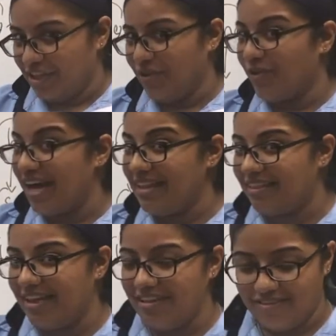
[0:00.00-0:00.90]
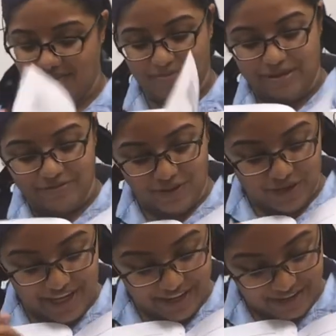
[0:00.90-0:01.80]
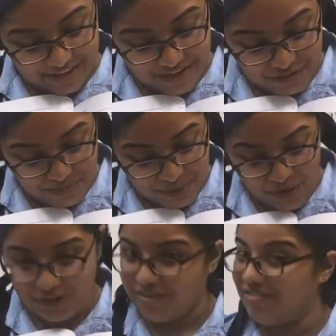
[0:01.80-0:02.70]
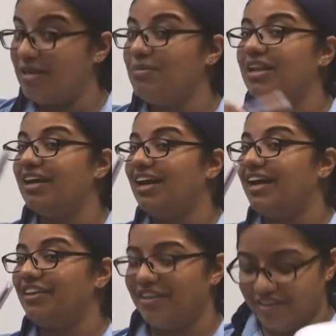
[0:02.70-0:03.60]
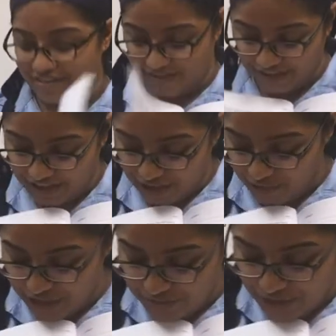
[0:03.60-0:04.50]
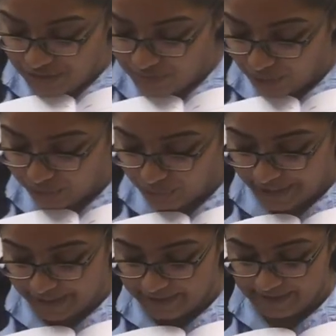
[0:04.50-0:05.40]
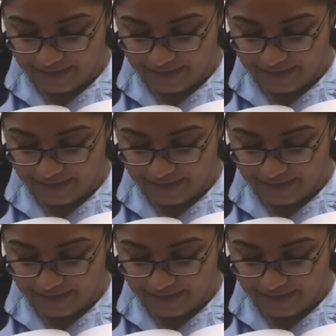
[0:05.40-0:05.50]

You write this before here. It's both similar ideas. Which means both what?